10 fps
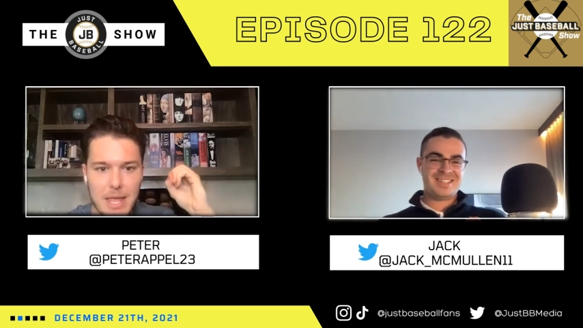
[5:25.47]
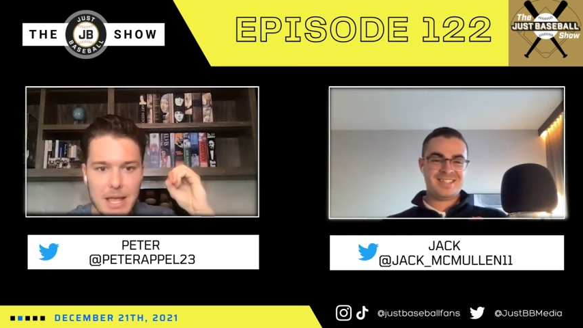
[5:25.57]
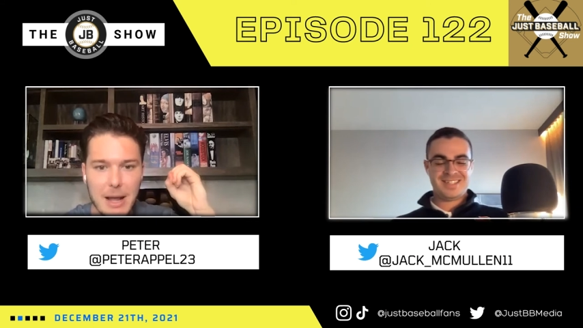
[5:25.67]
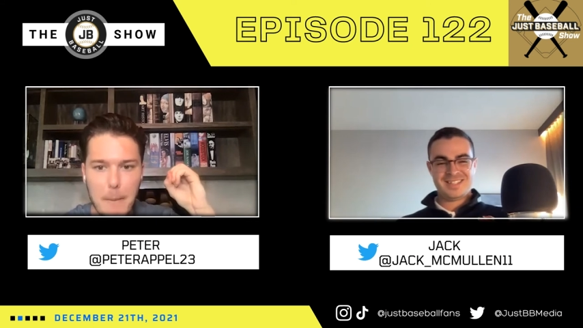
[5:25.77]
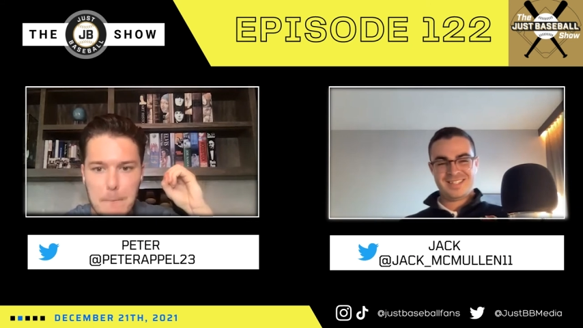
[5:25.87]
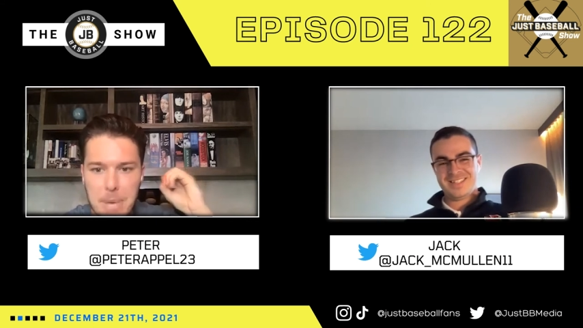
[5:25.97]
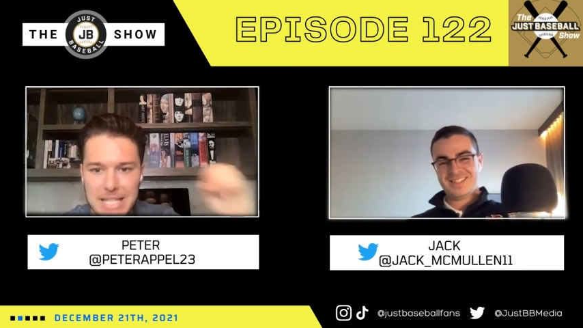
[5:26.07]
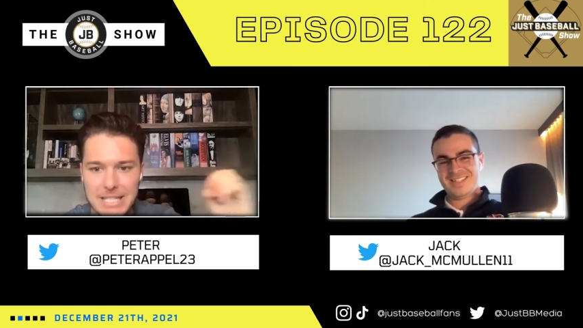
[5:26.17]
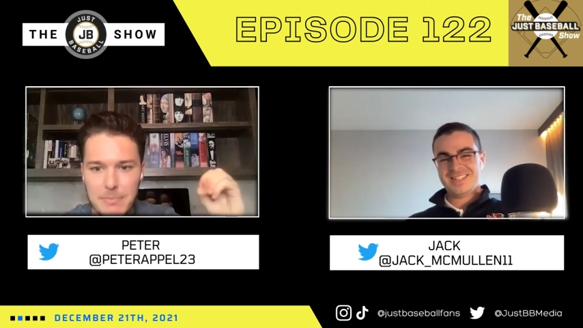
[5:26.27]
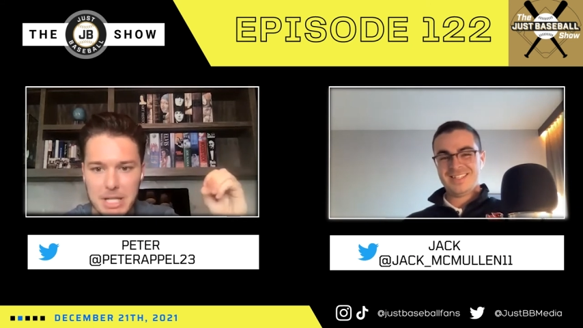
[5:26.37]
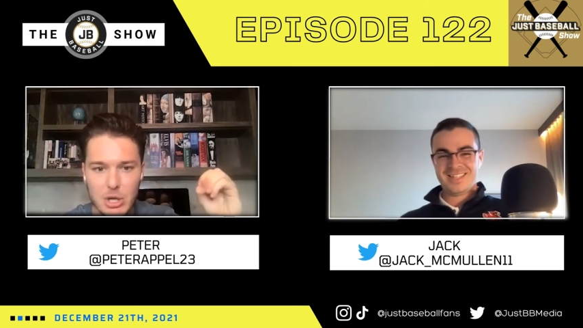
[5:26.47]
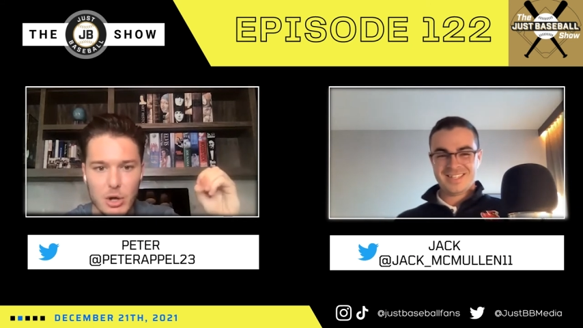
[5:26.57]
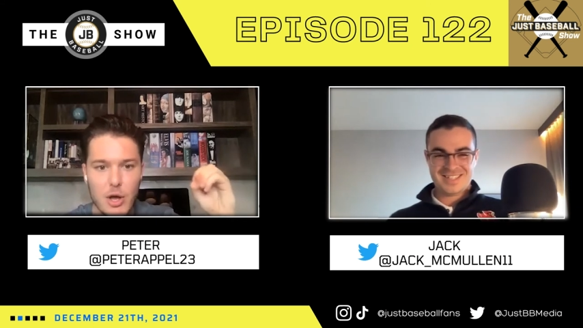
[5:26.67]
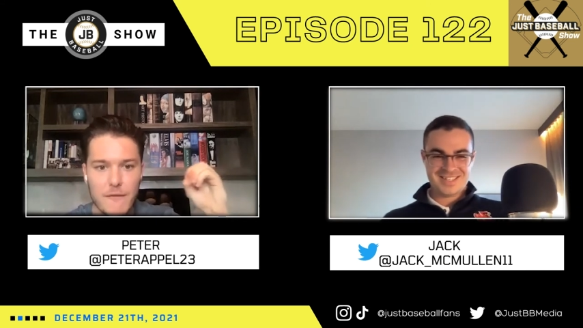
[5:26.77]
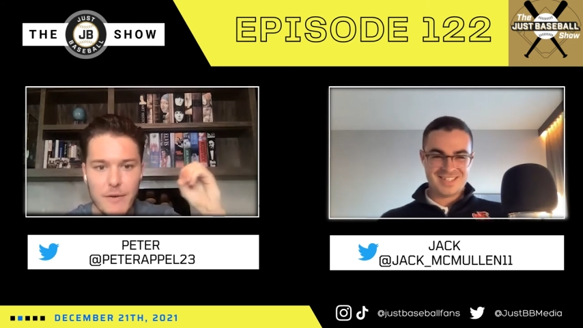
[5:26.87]
Speaker 1: like a piss
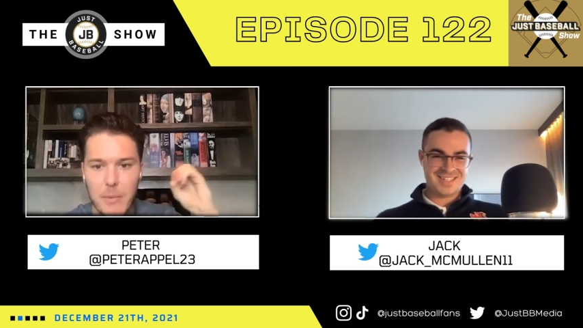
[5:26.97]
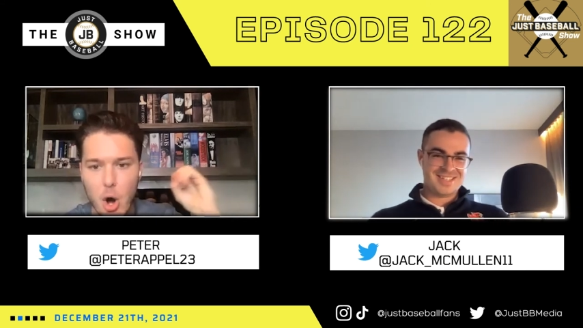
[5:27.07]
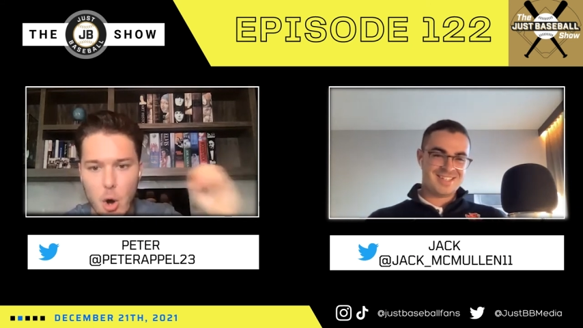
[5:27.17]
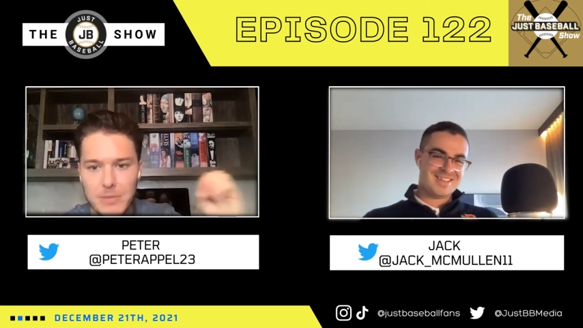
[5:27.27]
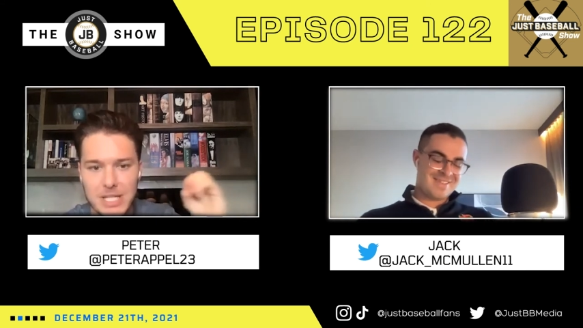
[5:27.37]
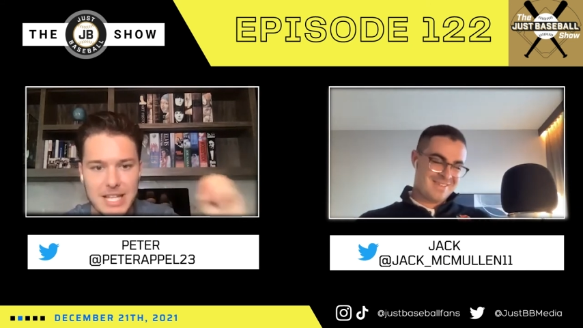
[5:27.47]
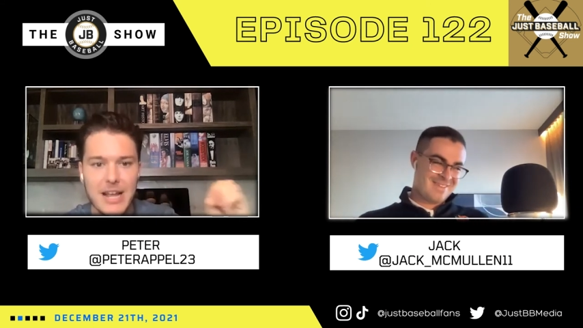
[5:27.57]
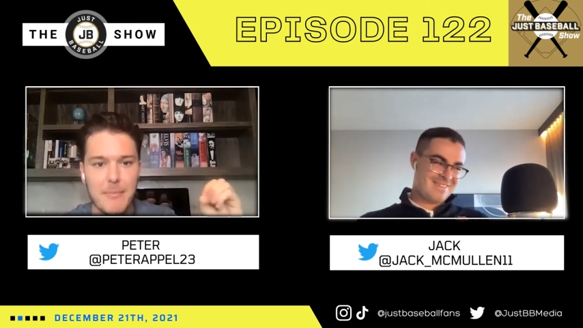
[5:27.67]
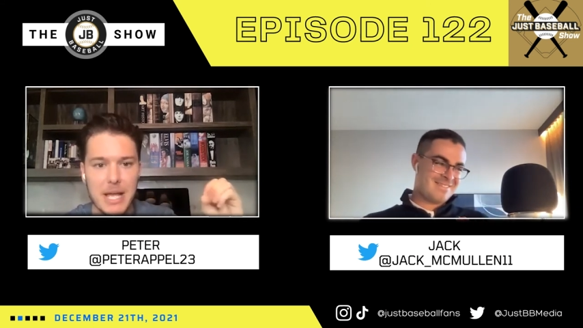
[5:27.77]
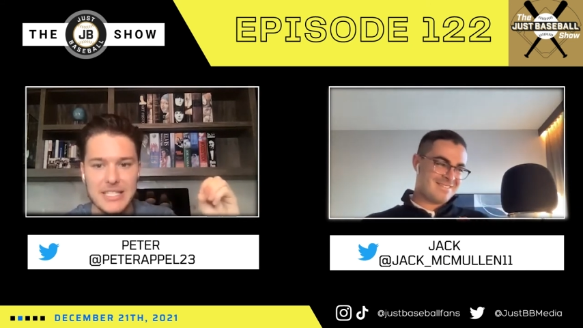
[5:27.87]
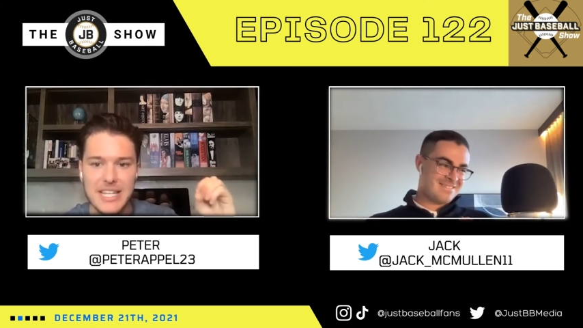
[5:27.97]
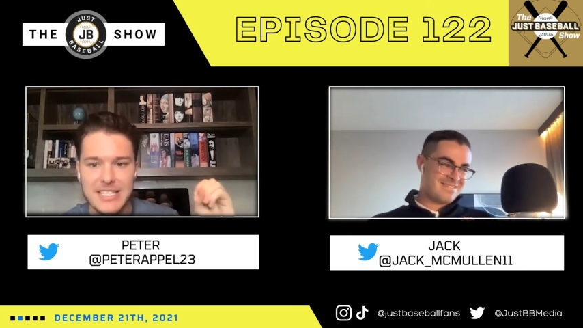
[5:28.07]
missile from home to second base,